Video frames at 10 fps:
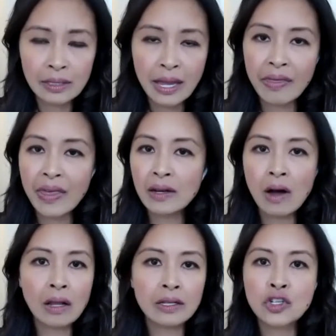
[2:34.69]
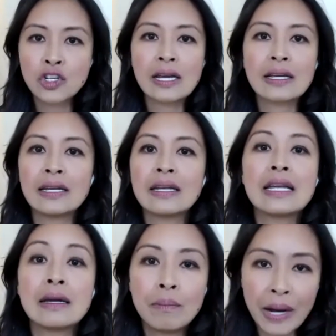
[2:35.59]
and that knowledge can
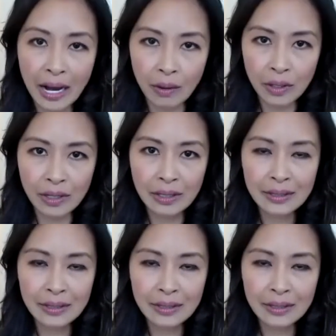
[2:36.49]
empower.